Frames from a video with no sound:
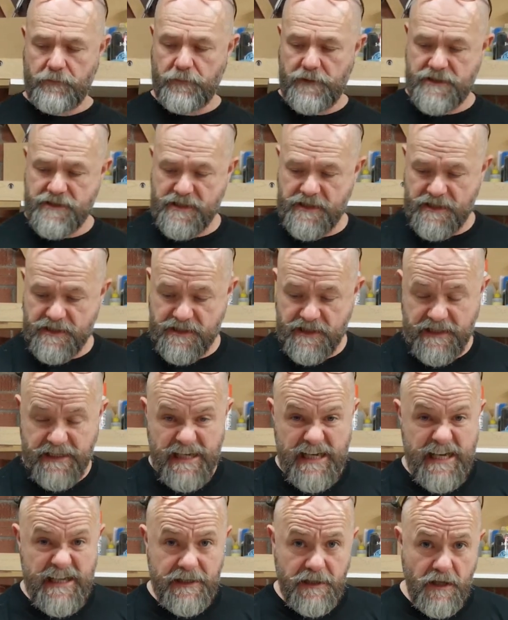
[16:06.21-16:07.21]
which is
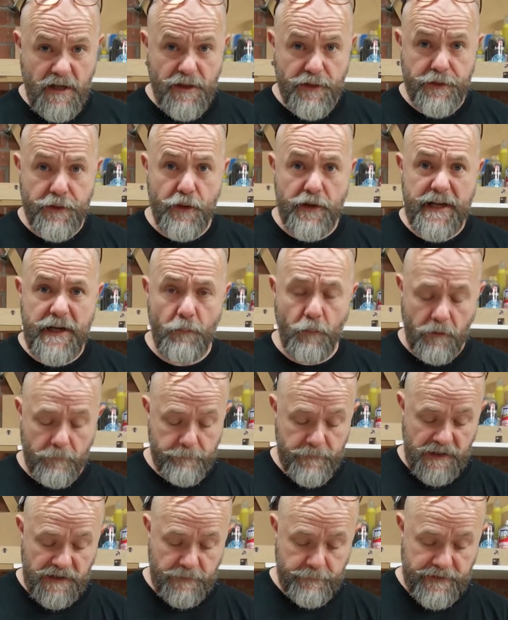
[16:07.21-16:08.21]
again
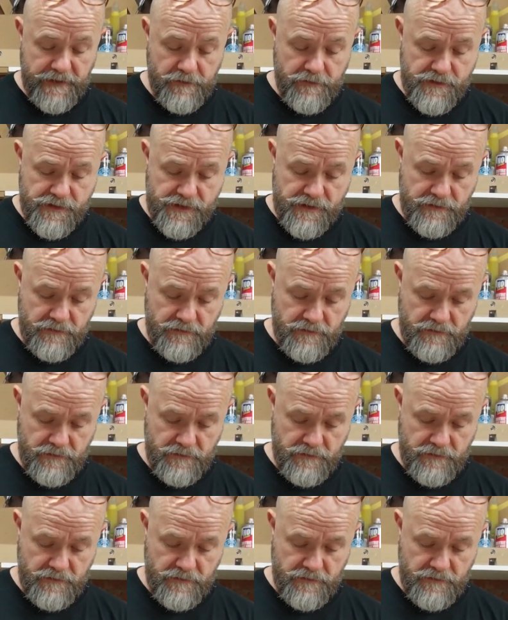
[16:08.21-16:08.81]
31 millimeters.